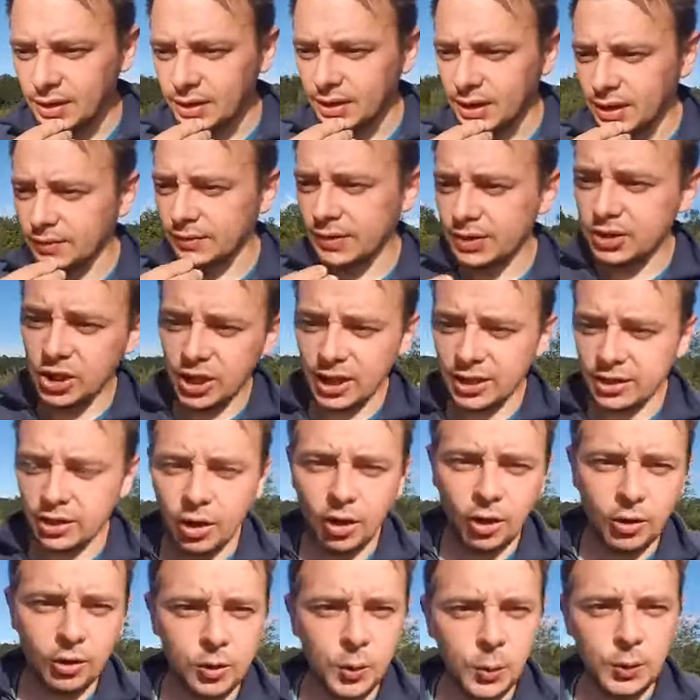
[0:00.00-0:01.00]
even the giant
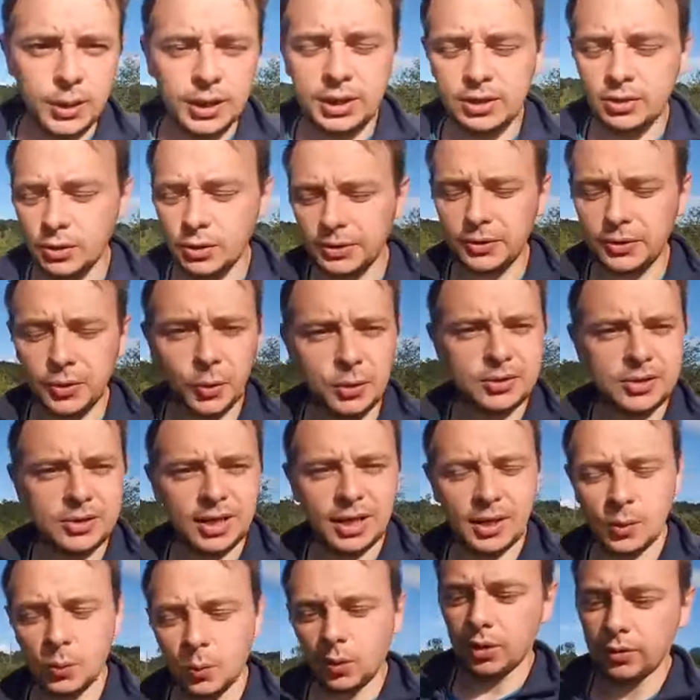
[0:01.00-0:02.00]
hogweed only growing to
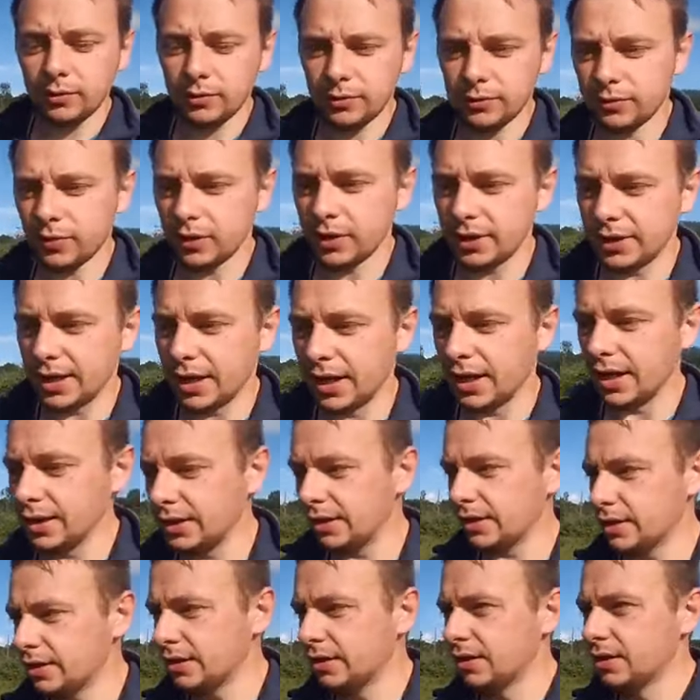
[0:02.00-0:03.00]
like 1 foot in height,
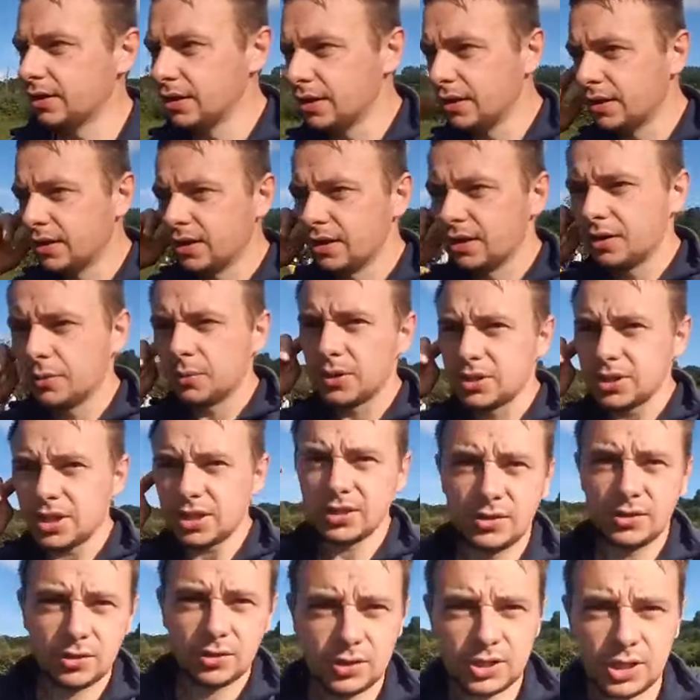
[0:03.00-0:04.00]
which
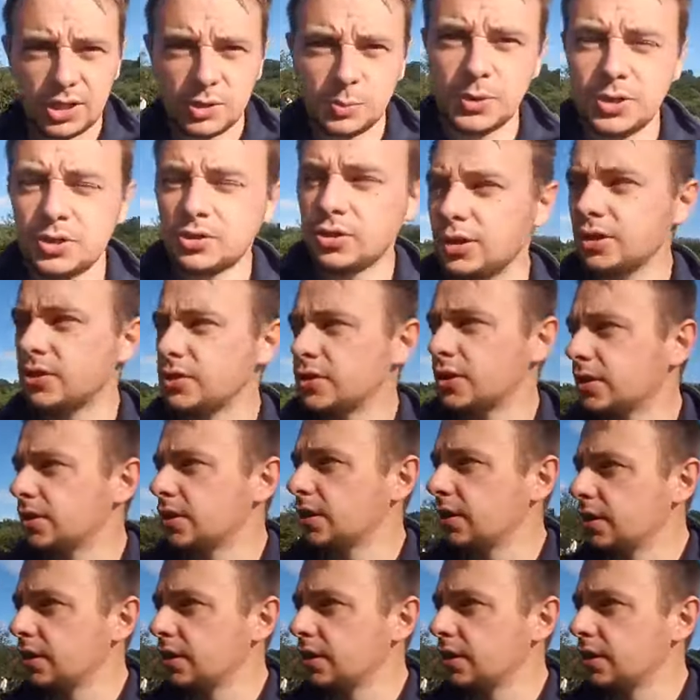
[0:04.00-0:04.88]
actually does need to be treated.